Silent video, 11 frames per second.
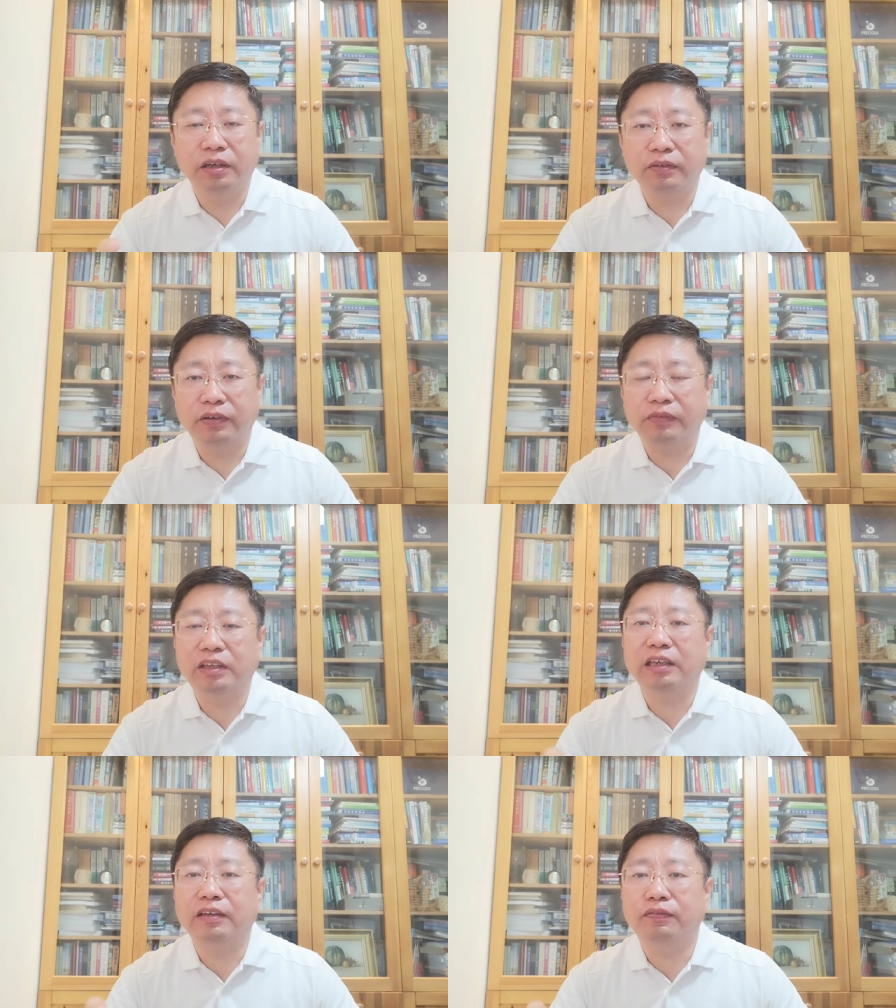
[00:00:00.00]

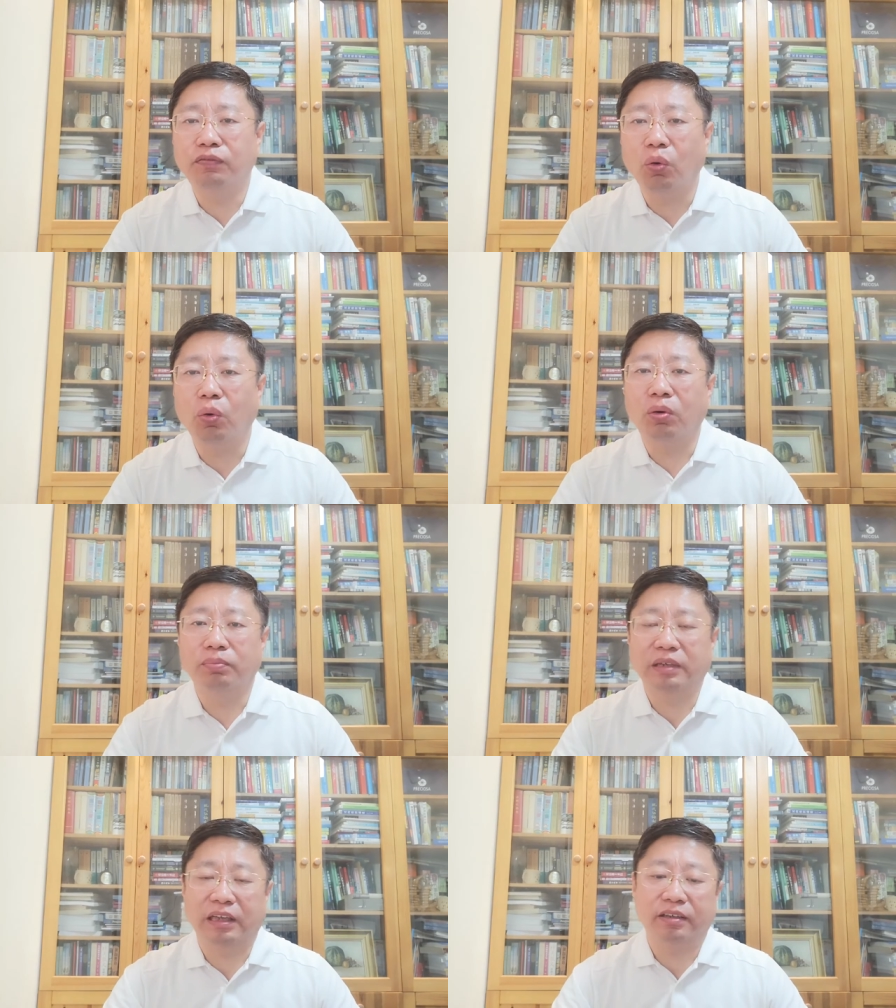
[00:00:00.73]
54
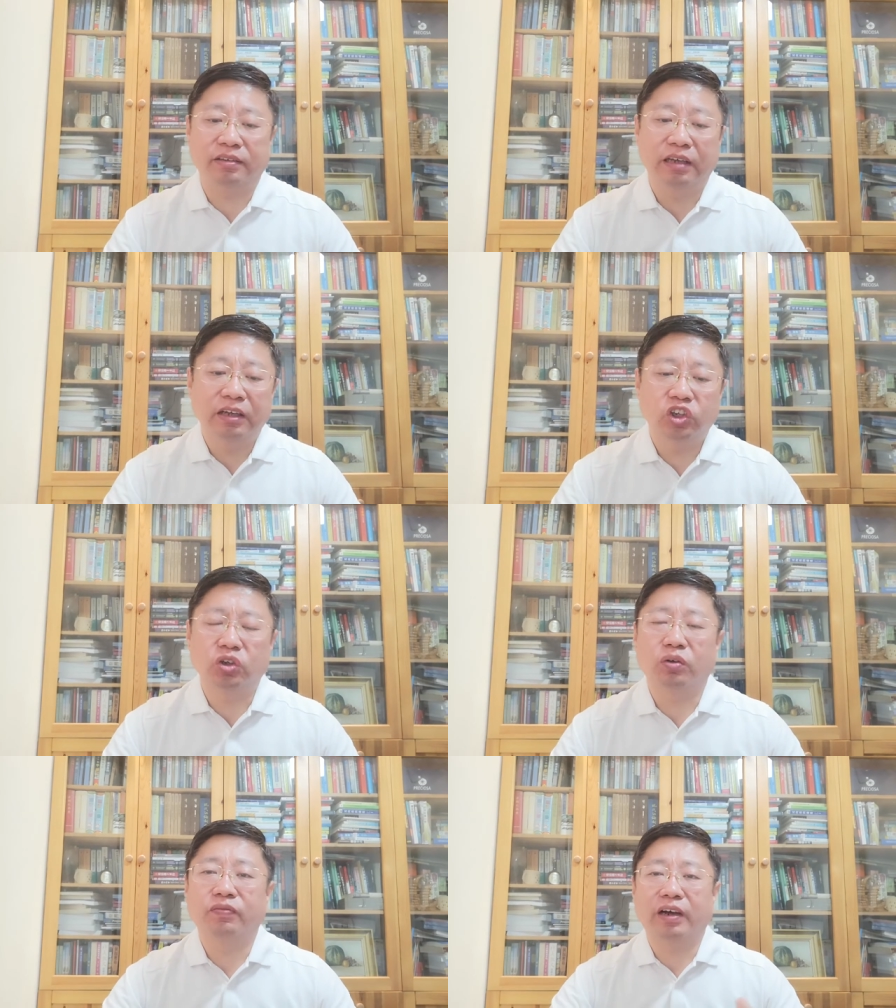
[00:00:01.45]
minutes.
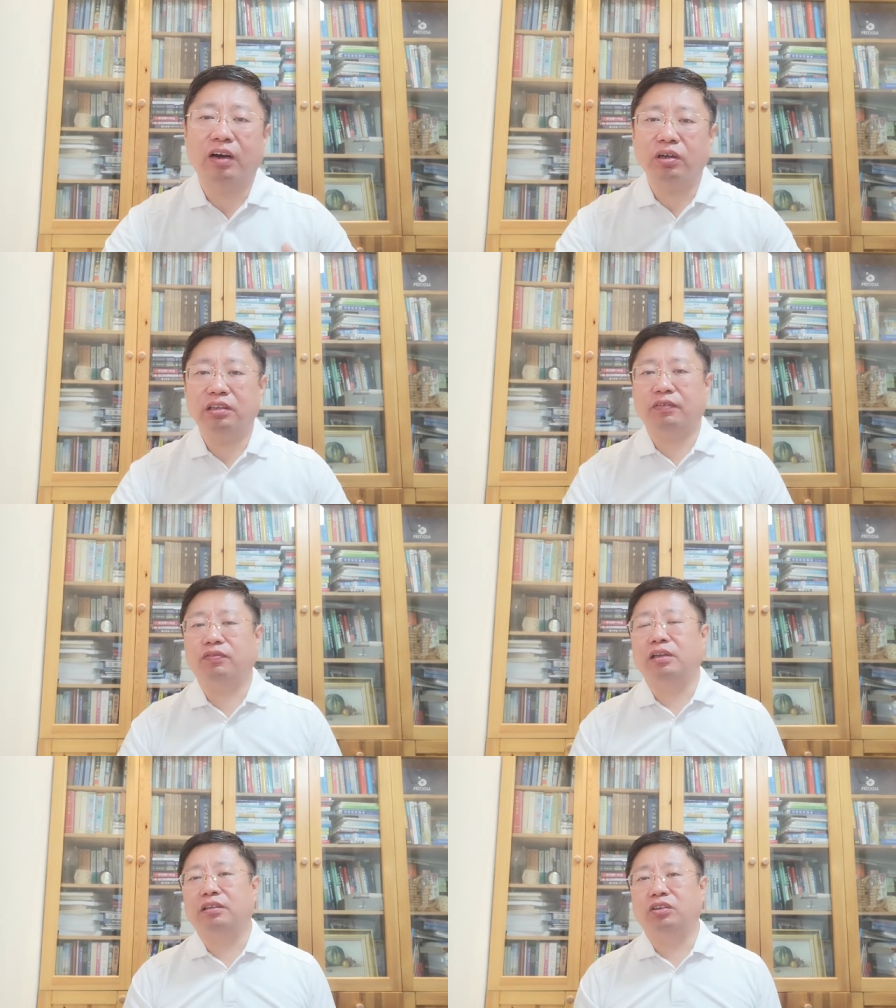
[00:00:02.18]
So very
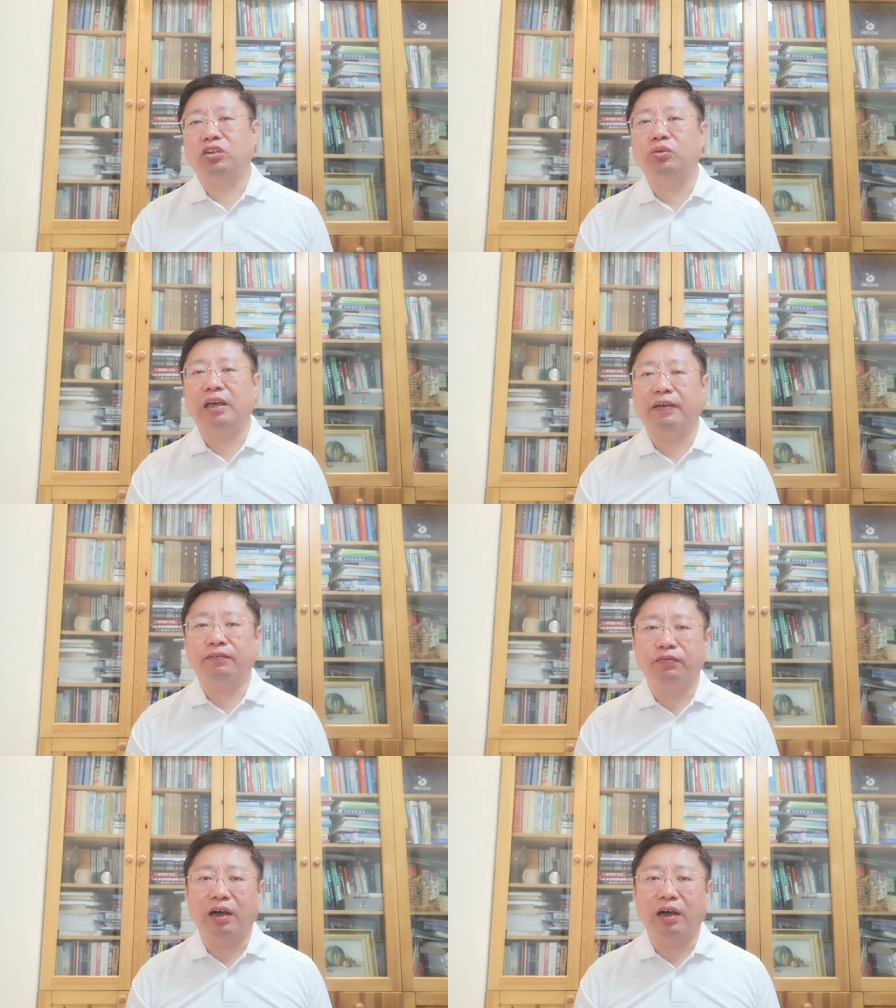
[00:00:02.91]
different. You can